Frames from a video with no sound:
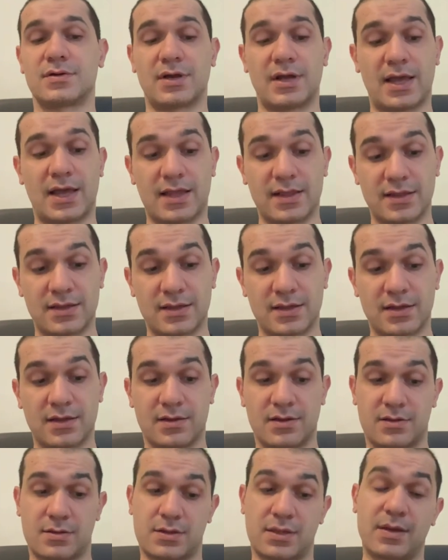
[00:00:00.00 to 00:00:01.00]
and
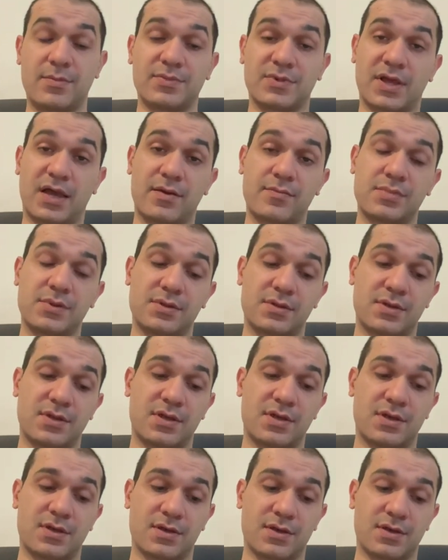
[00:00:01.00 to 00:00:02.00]
sometimes
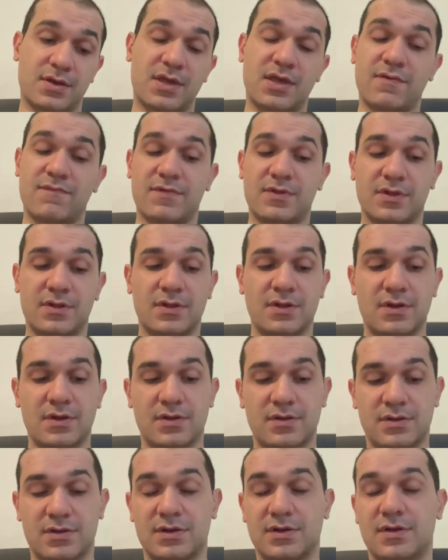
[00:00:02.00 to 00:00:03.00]
even
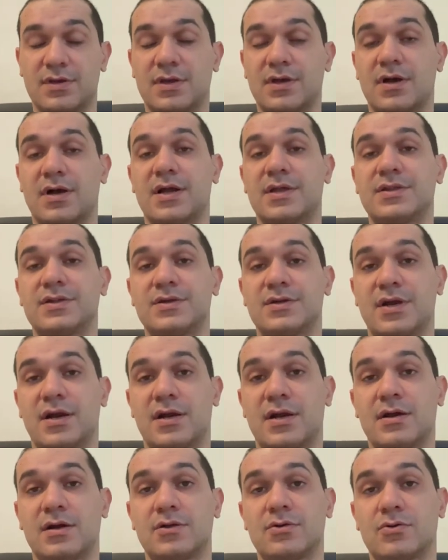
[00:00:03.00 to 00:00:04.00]
the under
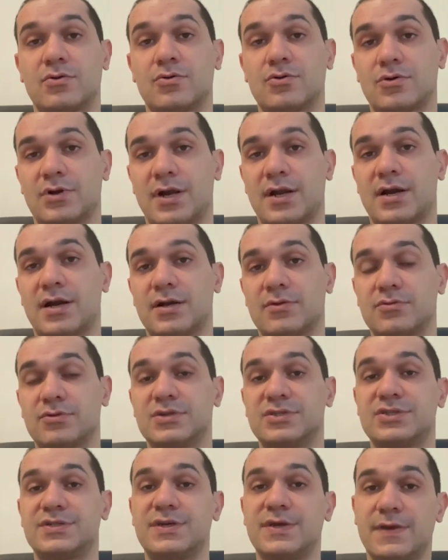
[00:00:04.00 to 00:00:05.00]
around or around
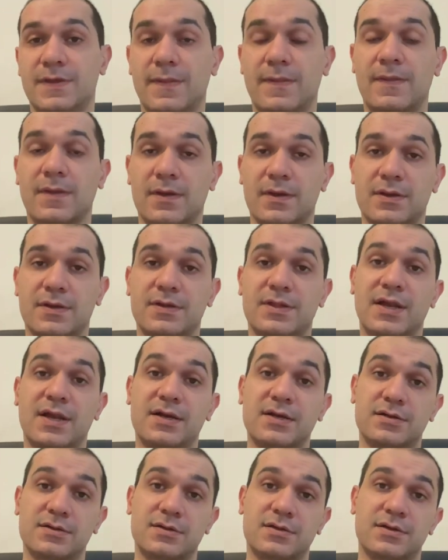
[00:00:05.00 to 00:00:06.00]
the sheath
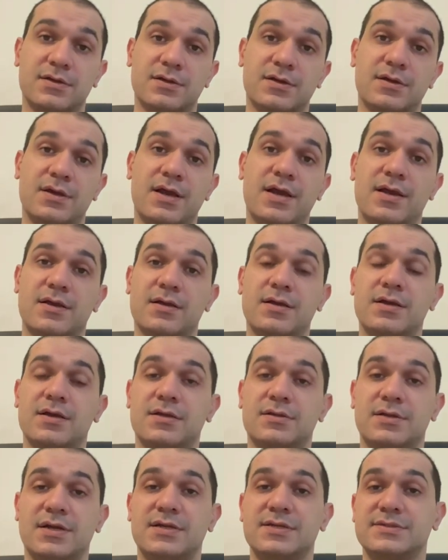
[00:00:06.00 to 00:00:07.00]
there
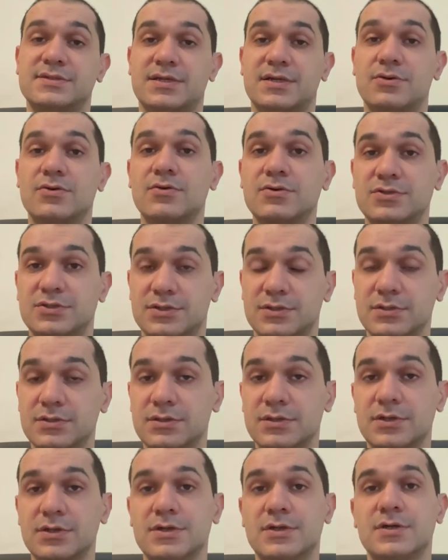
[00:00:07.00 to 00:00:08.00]
is a nodule
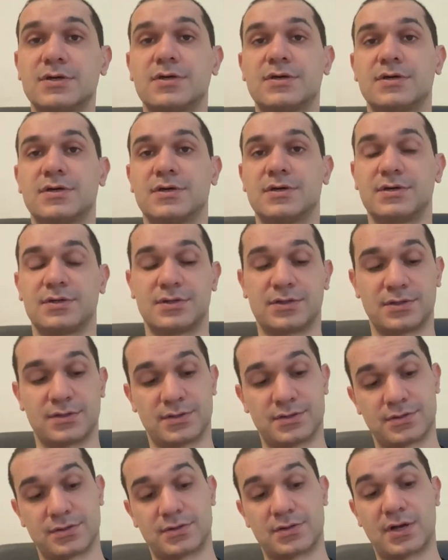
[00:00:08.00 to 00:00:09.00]

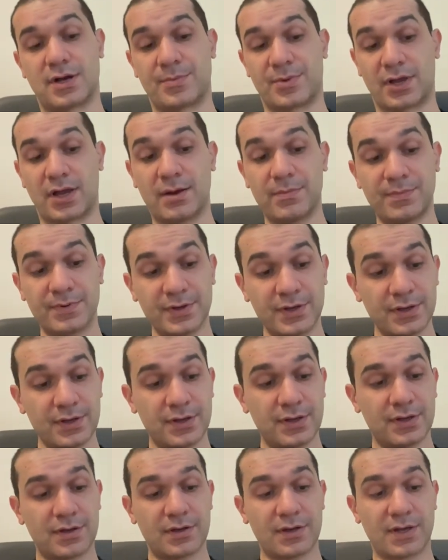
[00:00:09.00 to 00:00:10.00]
coming up,
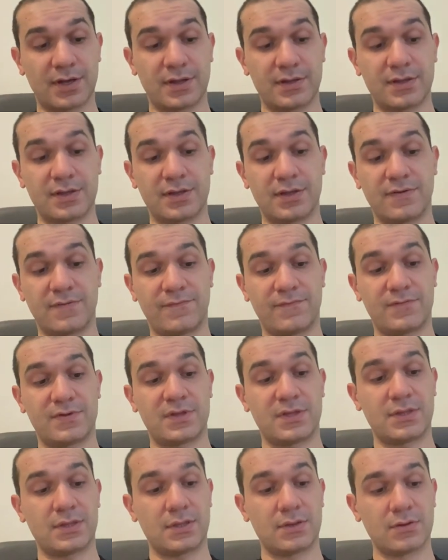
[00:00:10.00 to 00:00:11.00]
and if
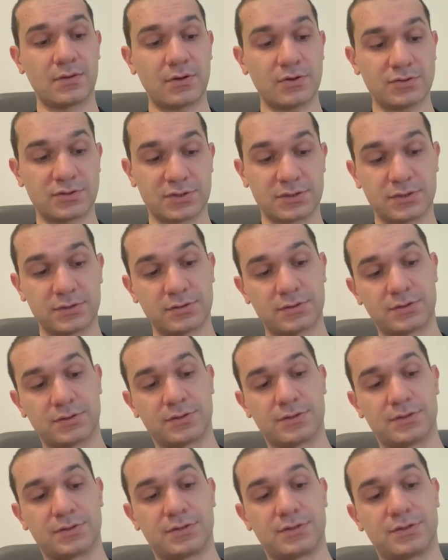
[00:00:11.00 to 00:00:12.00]
this nodule
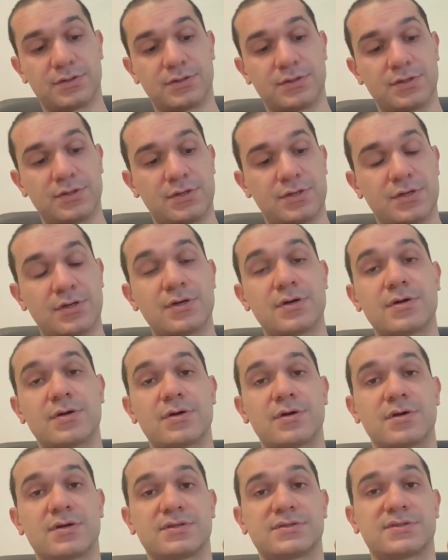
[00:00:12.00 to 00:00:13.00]

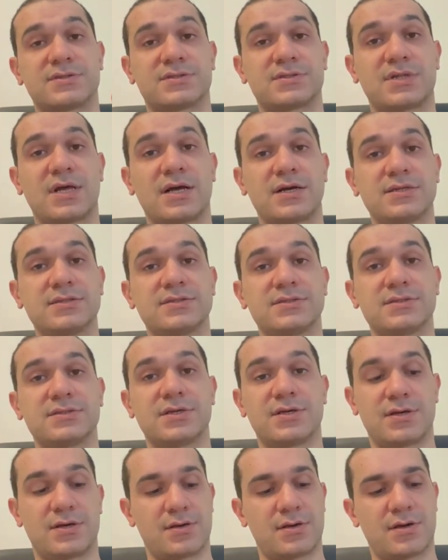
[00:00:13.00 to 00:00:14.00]
stucks
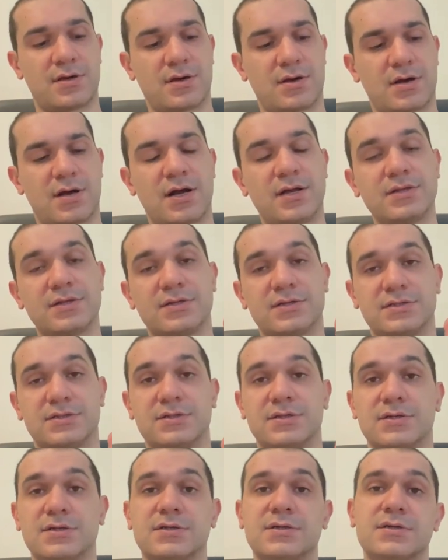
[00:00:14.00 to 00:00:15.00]
under
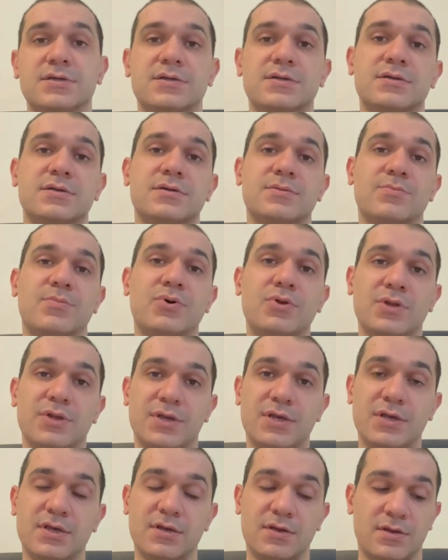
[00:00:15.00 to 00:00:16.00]
the pulley